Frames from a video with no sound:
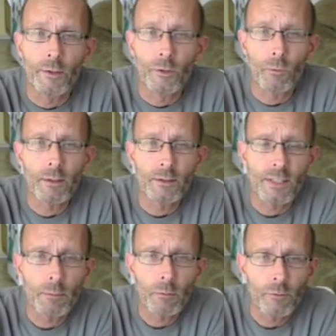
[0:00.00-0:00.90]
When you want a
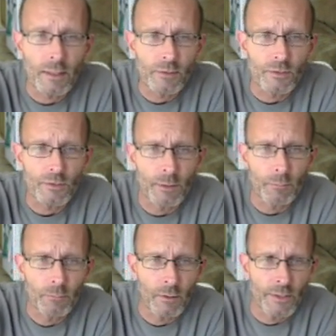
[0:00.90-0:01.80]
stable
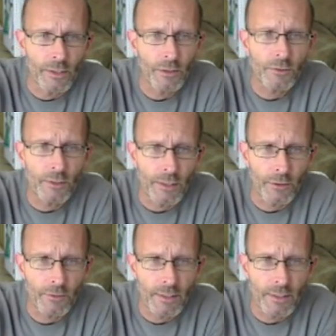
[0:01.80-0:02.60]
relationship, a year is a year,